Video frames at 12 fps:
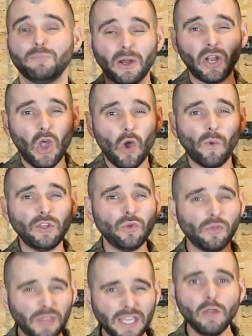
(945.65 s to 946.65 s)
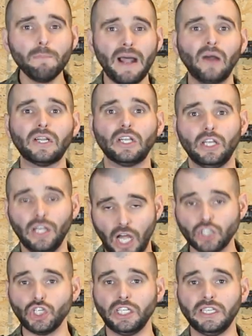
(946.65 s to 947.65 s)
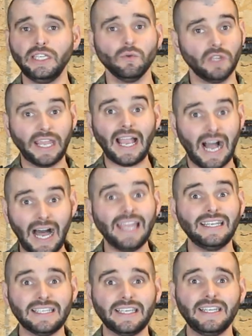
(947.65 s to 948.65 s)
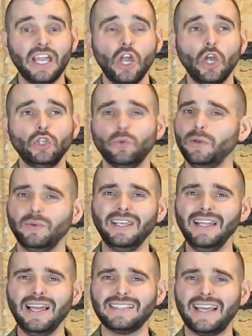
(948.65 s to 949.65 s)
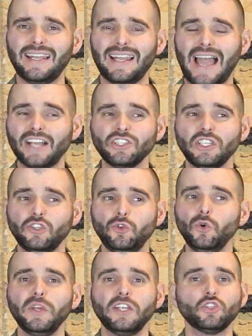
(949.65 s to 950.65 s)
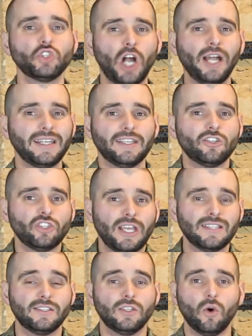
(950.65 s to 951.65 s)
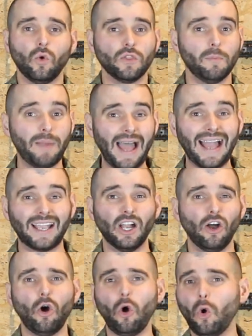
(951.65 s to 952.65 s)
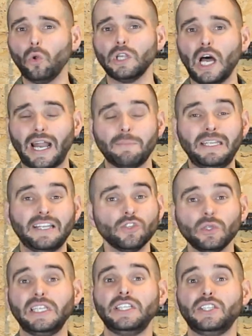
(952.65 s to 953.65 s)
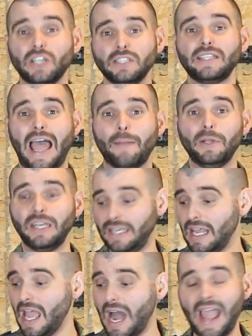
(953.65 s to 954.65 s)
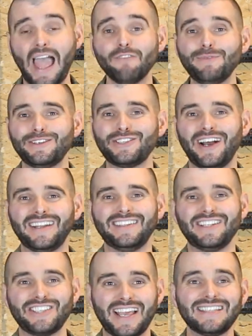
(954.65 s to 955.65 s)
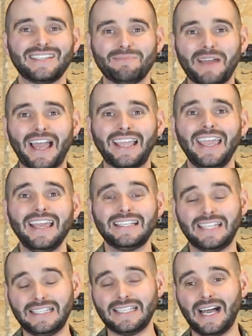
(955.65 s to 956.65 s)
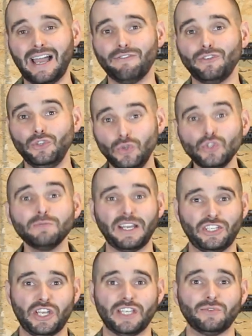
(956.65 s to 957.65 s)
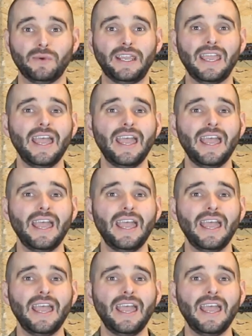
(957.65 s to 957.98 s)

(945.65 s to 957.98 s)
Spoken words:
But when you think about it logically, like I did, you realize that actually you don't get shot in the chest or the back a whole lot. I mean, it certainly does happen, and I have been shot in the chest and back since I've used my chest rig.